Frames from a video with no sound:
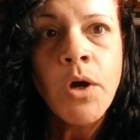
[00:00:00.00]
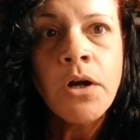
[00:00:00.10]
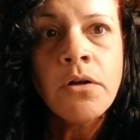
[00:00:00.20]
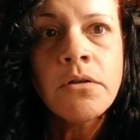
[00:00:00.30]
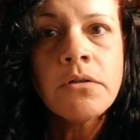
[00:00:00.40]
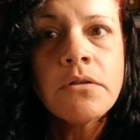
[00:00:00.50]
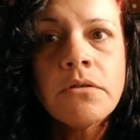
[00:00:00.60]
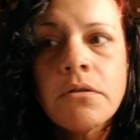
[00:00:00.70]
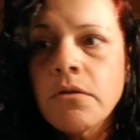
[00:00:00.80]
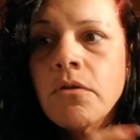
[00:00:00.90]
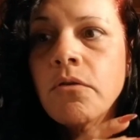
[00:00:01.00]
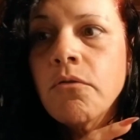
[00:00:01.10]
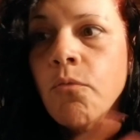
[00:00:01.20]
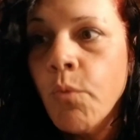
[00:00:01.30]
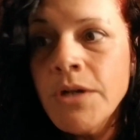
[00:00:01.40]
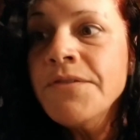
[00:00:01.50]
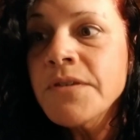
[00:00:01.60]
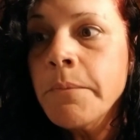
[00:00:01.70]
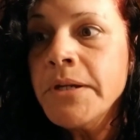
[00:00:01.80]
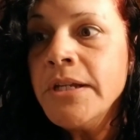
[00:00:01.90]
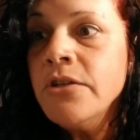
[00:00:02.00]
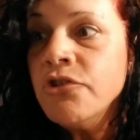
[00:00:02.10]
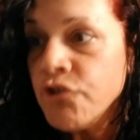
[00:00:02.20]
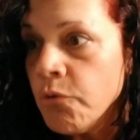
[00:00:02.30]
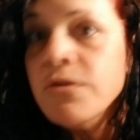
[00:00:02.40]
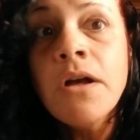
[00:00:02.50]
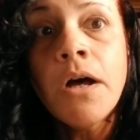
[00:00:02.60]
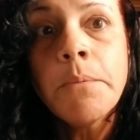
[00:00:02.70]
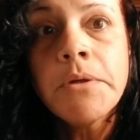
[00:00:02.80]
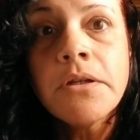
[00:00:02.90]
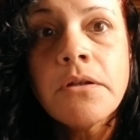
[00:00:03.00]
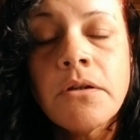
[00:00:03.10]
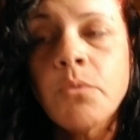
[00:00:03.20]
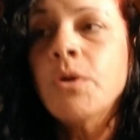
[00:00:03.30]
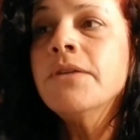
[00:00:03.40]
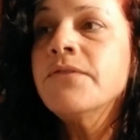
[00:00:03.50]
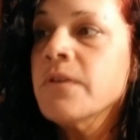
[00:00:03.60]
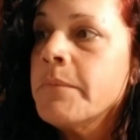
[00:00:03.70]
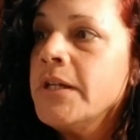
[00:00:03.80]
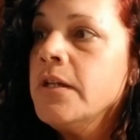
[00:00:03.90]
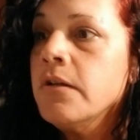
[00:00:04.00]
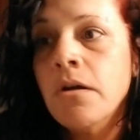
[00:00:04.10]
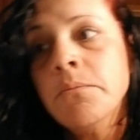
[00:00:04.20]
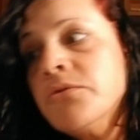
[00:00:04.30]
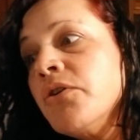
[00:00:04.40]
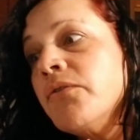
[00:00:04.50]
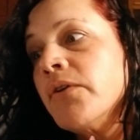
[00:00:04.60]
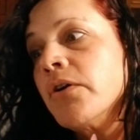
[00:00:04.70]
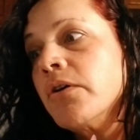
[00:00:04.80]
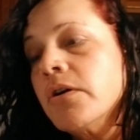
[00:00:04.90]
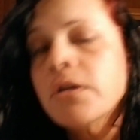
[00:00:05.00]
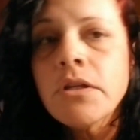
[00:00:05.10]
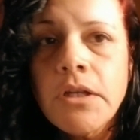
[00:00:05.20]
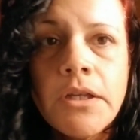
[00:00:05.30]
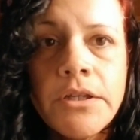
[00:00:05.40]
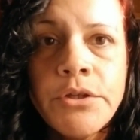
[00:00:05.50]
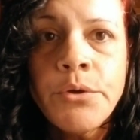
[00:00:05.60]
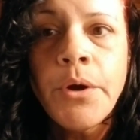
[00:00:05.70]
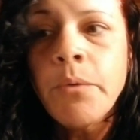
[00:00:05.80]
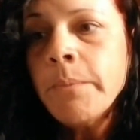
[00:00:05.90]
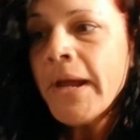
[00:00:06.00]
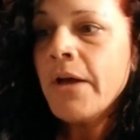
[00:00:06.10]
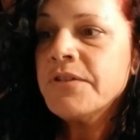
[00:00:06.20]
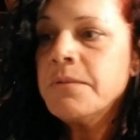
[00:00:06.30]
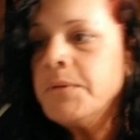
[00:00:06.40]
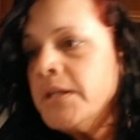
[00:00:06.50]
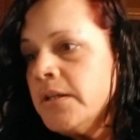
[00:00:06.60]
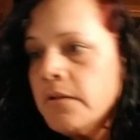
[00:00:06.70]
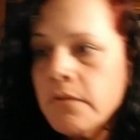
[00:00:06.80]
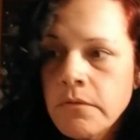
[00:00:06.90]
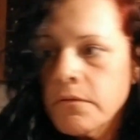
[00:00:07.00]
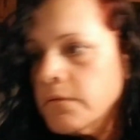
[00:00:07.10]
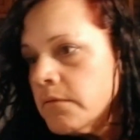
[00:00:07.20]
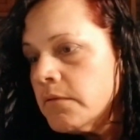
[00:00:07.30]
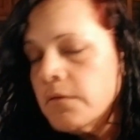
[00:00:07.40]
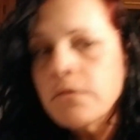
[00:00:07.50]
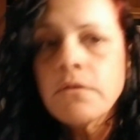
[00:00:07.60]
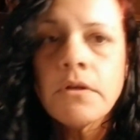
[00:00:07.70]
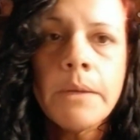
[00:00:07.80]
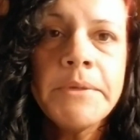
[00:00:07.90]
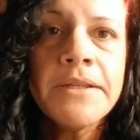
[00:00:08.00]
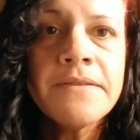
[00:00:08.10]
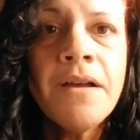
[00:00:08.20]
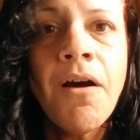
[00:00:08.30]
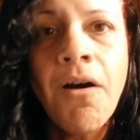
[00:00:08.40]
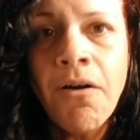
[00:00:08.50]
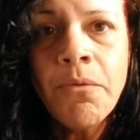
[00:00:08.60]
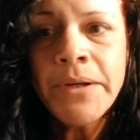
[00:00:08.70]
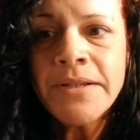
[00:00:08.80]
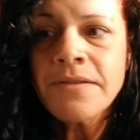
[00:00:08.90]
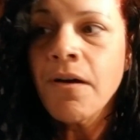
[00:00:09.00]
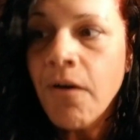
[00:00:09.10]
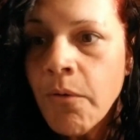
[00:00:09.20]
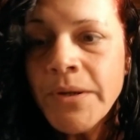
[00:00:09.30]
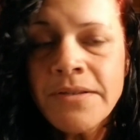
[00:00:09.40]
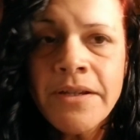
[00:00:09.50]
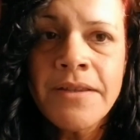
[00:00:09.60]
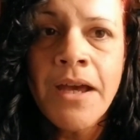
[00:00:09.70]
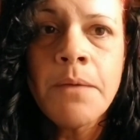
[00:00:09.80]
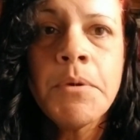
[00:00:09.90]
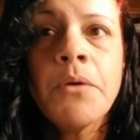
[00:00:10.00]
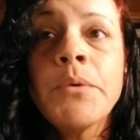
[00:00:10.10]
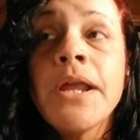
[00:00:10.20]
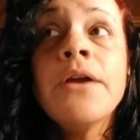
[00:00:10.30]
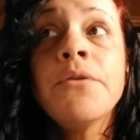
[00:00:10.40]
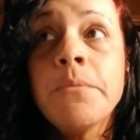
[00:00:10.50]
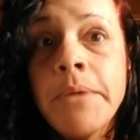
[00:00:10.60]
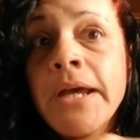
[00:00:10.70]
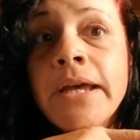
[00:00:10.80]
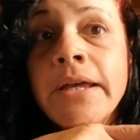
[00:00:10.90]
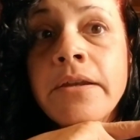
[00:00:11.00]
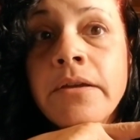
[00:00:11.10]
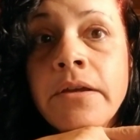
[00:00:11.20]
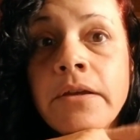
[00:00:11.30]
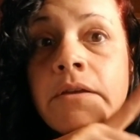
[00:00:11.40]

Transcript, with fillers: well, what if somebody shows up? Or what if somebody comes over? You know, I want my house to be, I mean, it's not always, always like that, but when I go to bed,